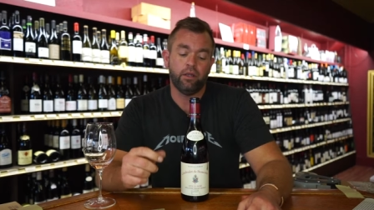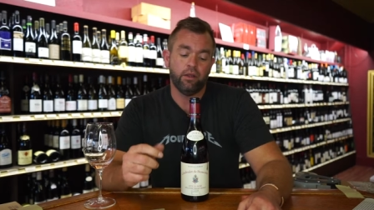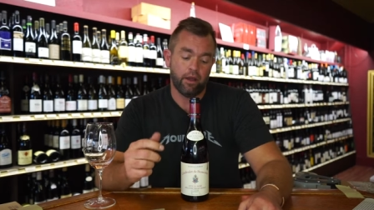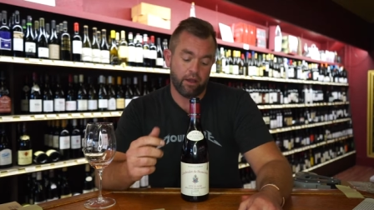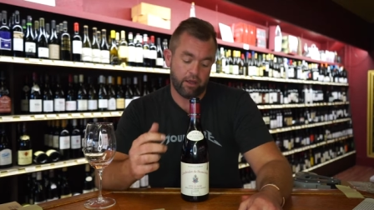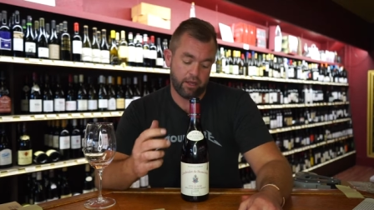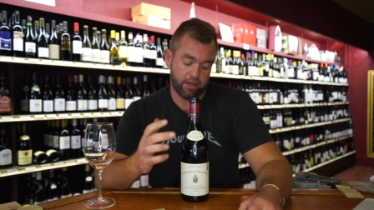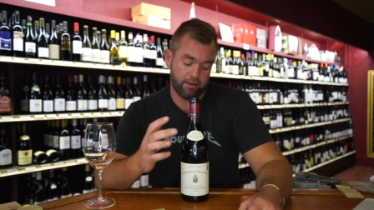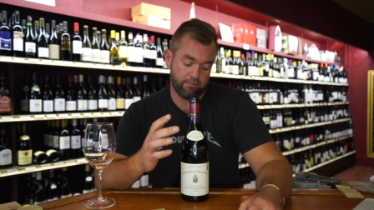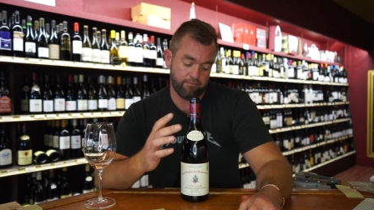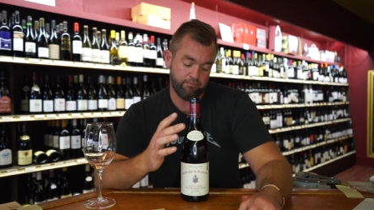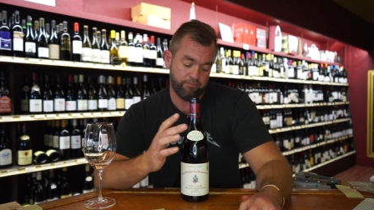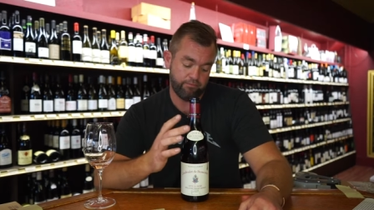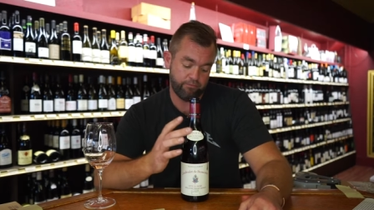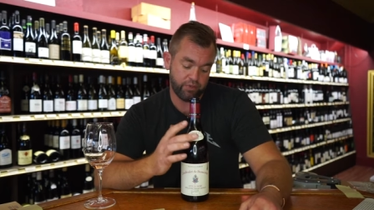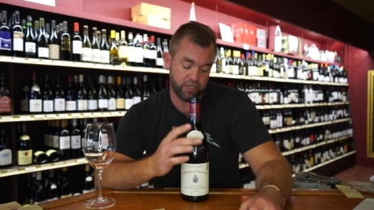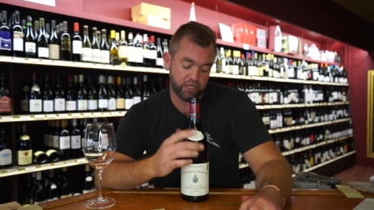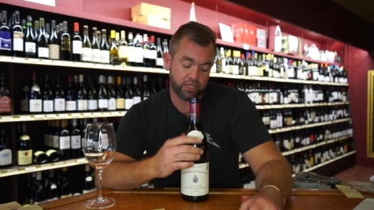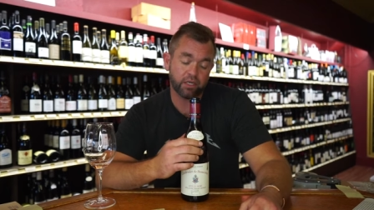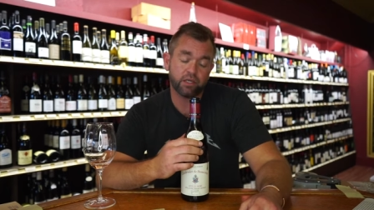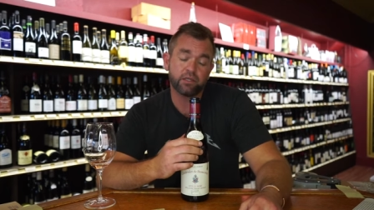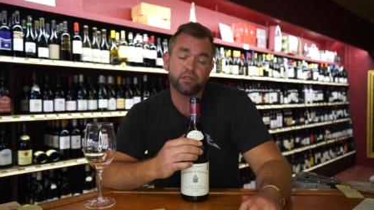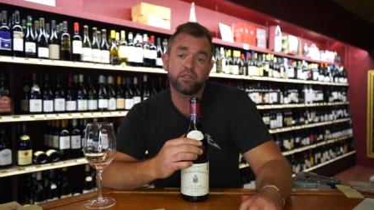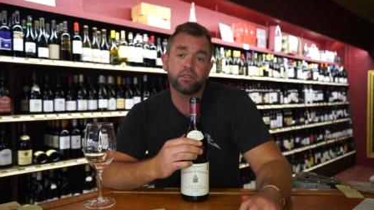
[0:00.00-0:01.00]
Um,
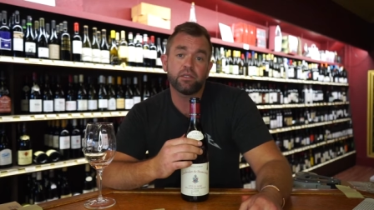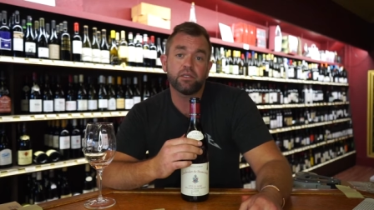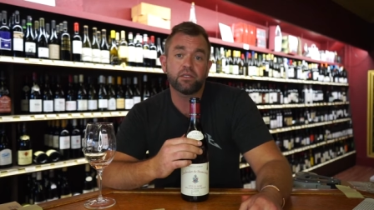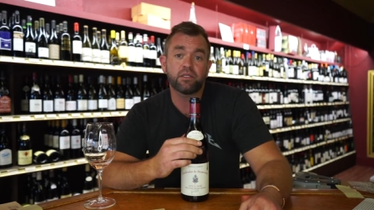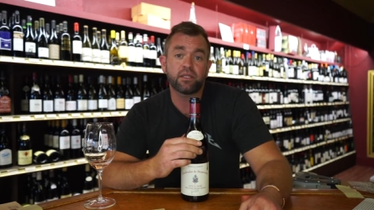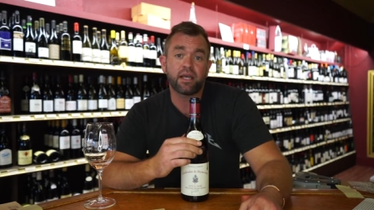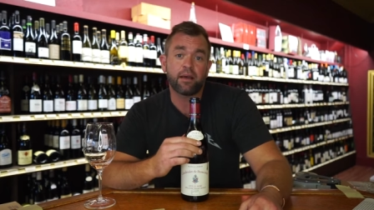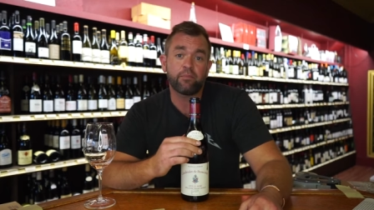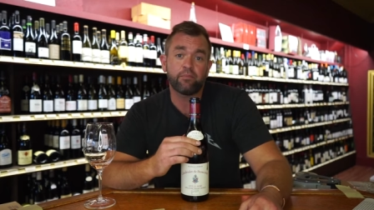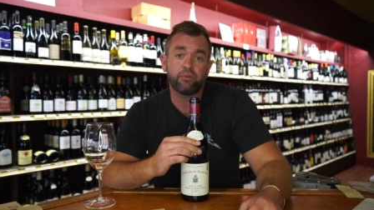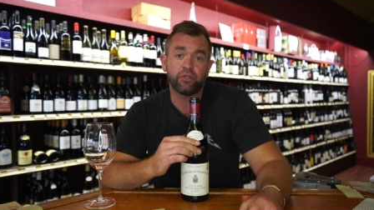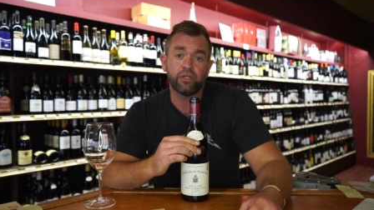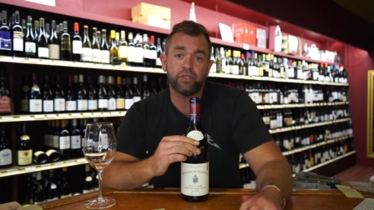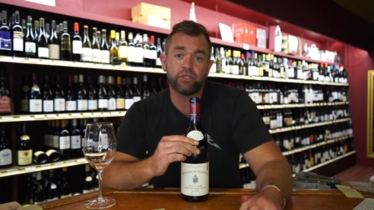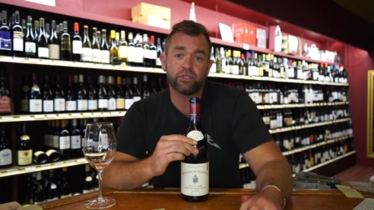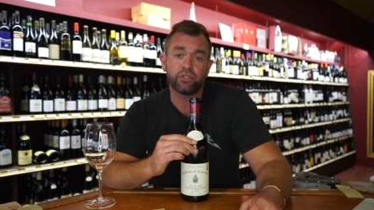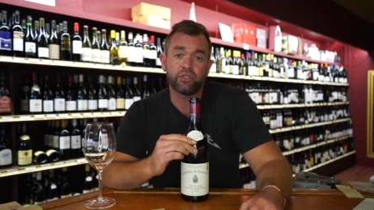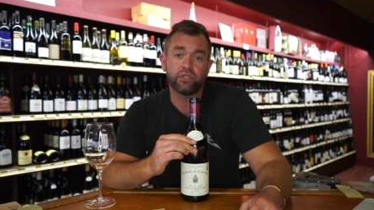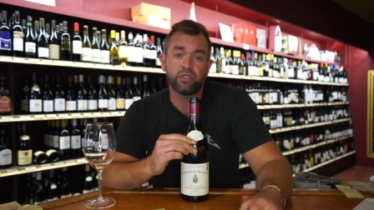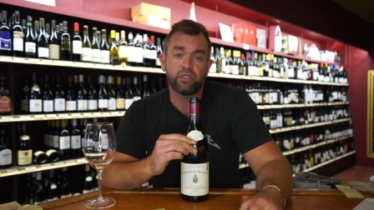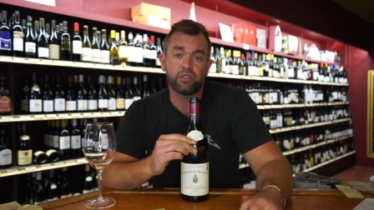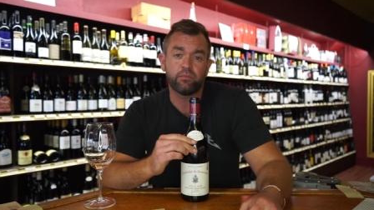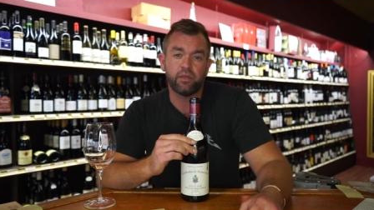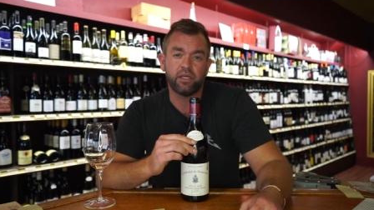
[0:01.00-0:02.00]
because this
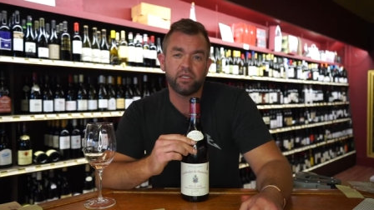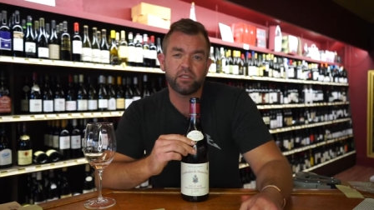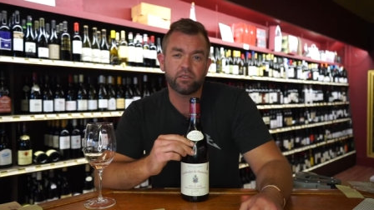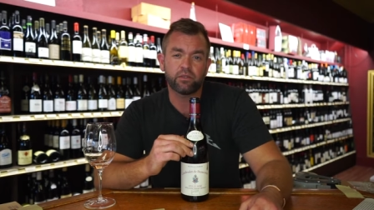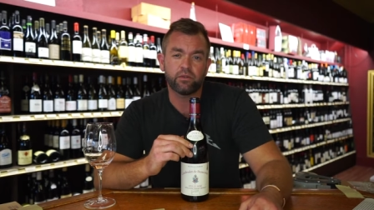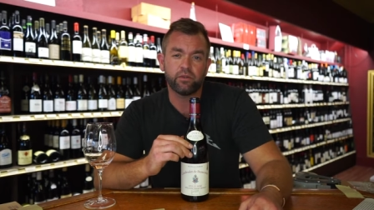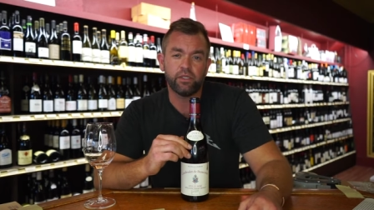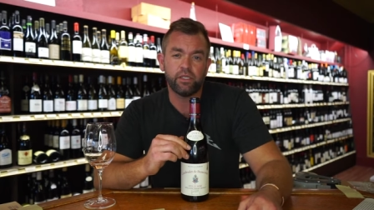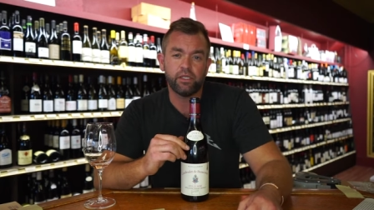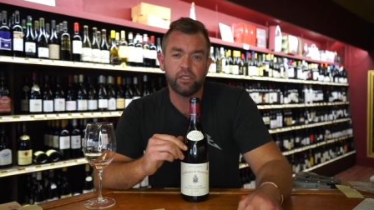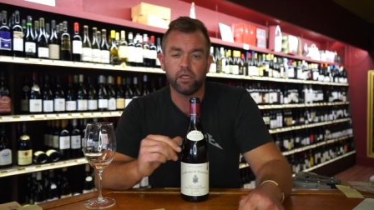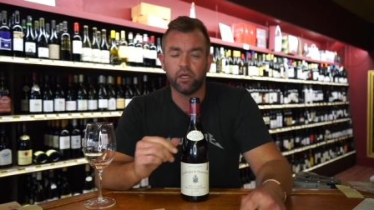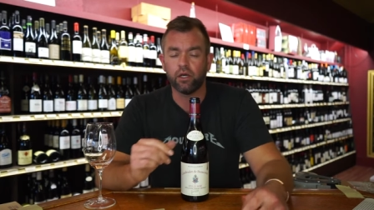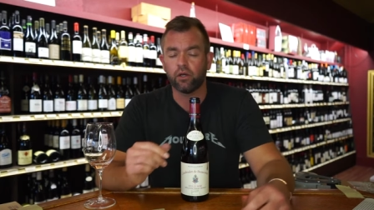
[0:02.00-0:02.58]
appellation is basically